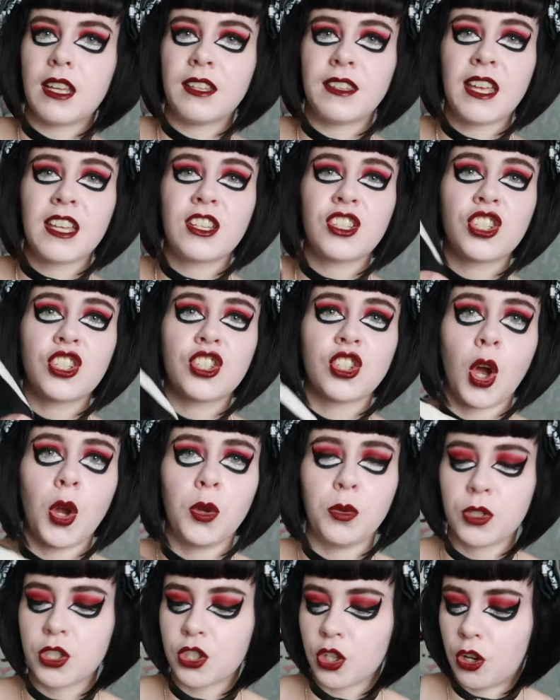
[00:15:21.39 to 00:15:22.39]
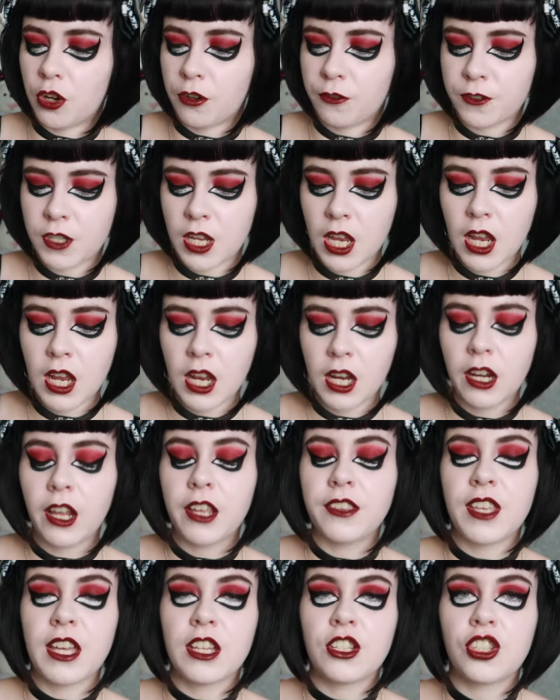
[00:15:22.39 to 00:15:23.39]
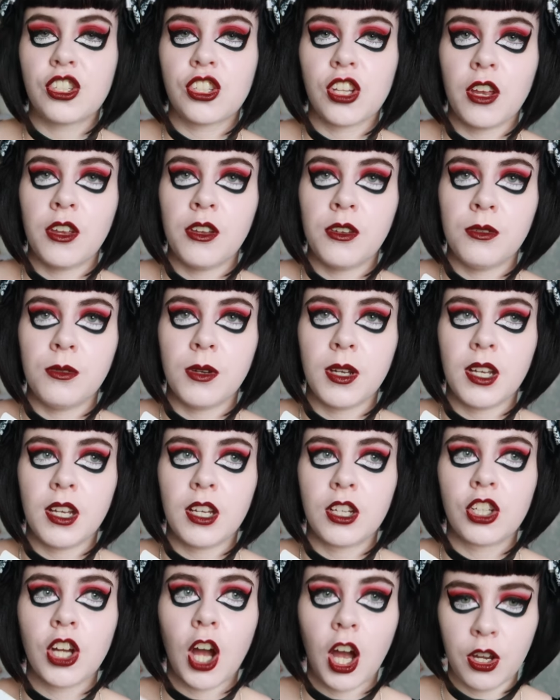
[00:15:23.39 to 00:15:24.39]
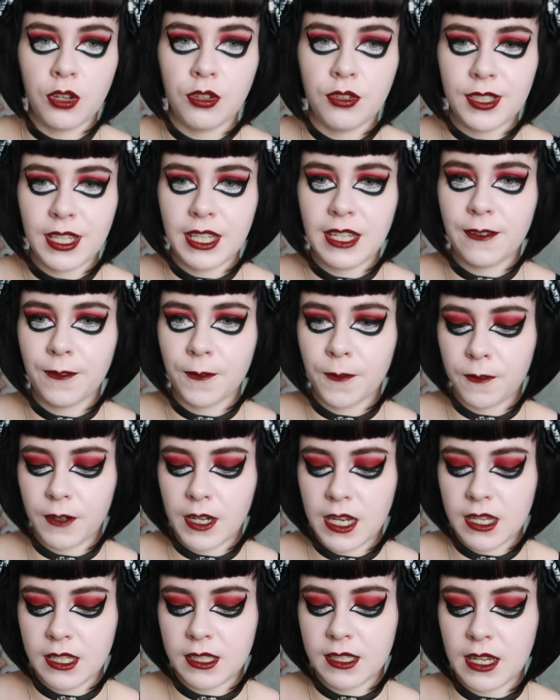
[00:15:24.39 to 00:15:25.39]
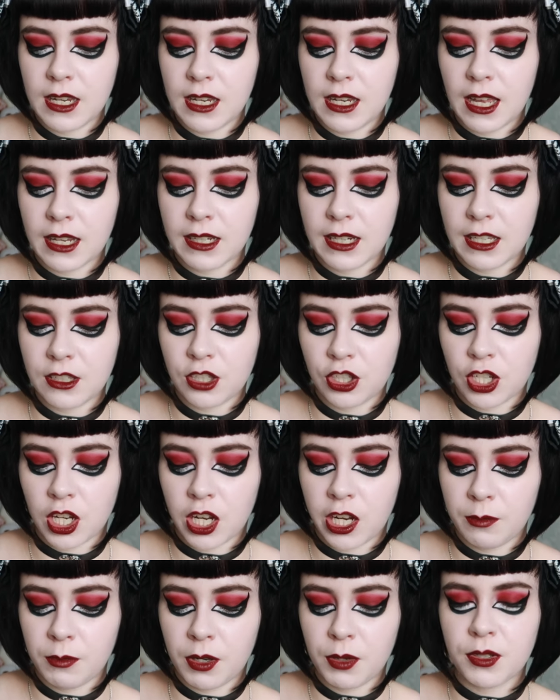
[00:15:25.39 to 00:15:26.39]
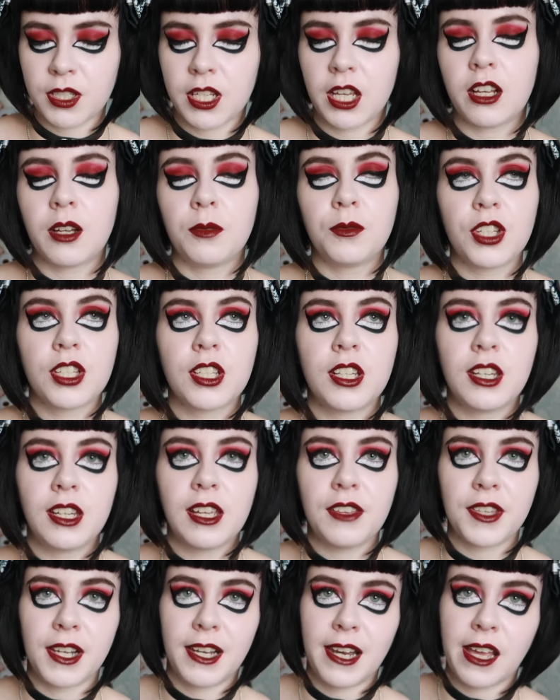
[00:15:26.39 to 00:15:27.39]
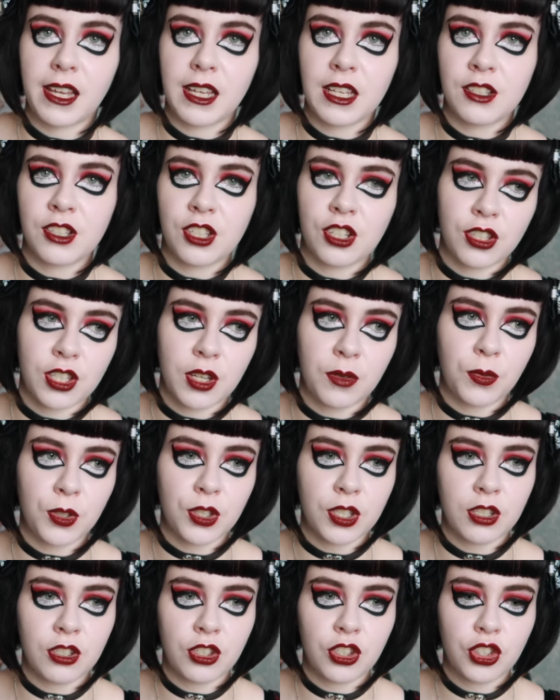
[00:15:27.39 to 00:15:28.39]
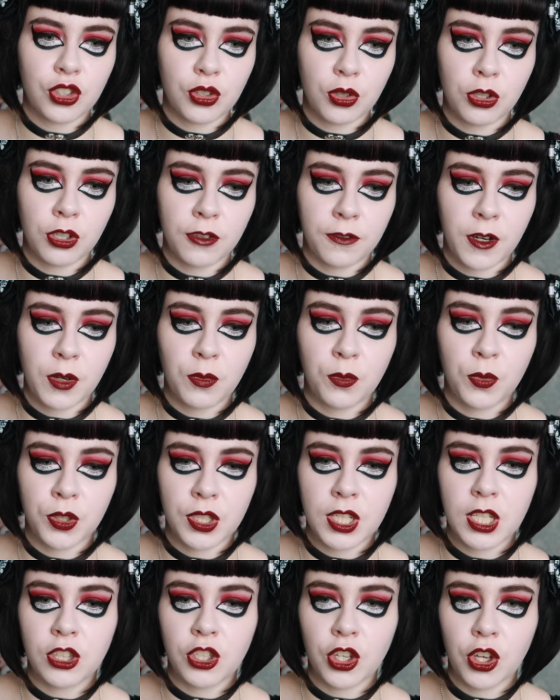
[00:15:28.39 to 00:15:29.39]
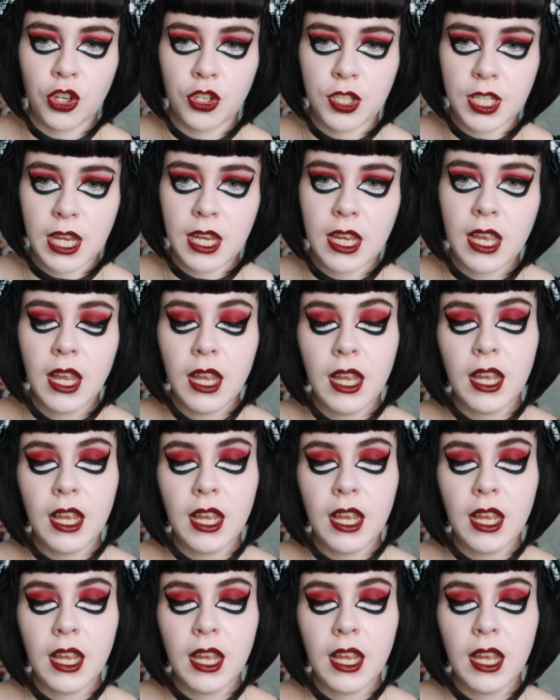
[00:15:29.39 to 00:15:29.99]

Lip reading: and they're so soft, like they're so cozy and fleecy. And at the time I was like, I'm just gonna get the leggings because I wasn't sure if I wanted the hoodie.